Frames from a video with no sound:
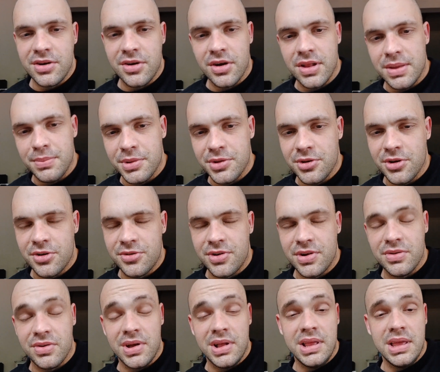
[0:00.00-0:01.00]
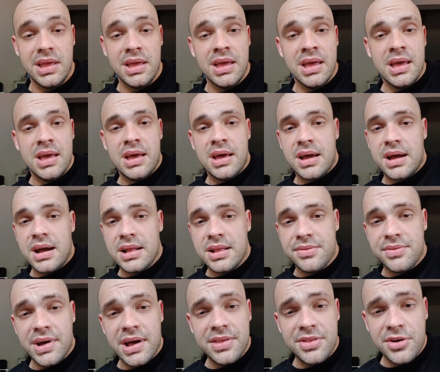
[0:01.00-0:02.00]
choline, tartrate, or any kind
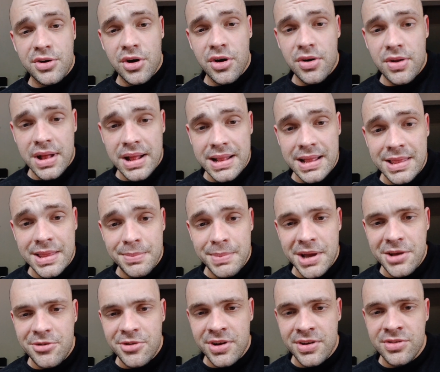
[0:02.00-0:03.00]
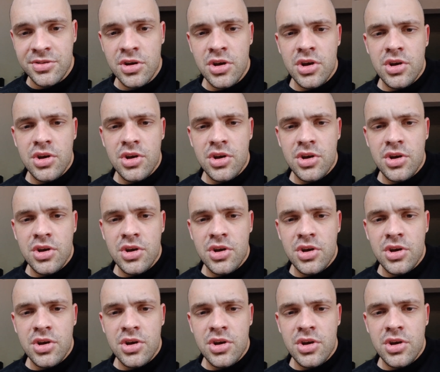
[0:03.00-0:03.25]
of other choline in the matrix.